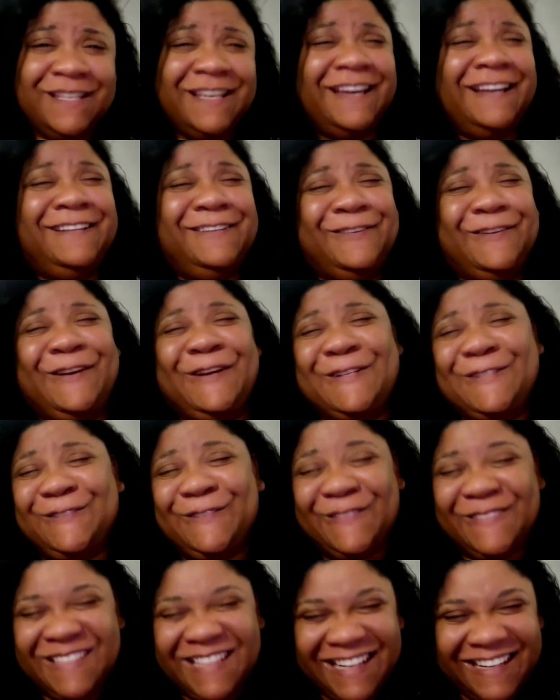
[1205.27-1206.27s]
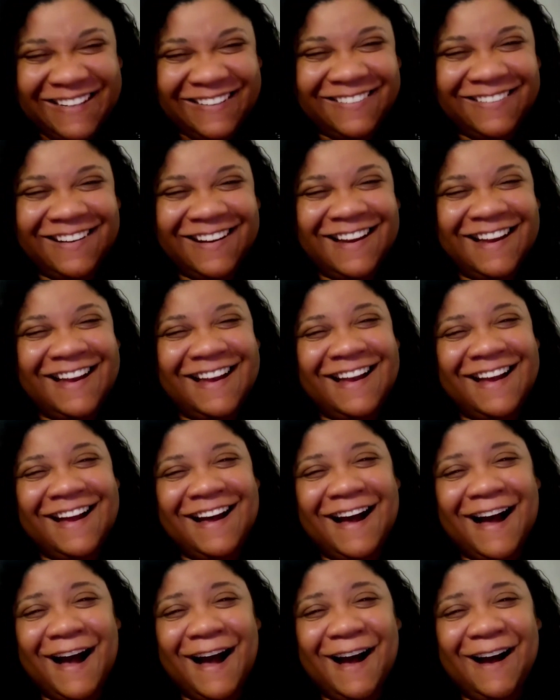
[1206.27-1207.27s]
say two years from now
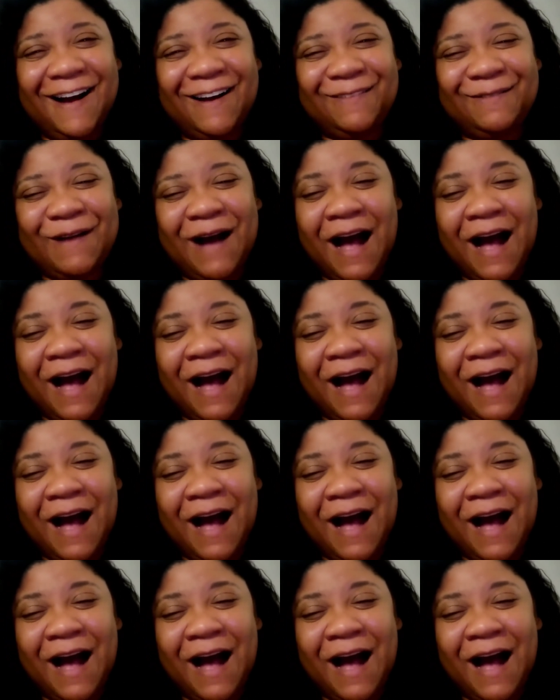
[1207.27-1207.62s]
um,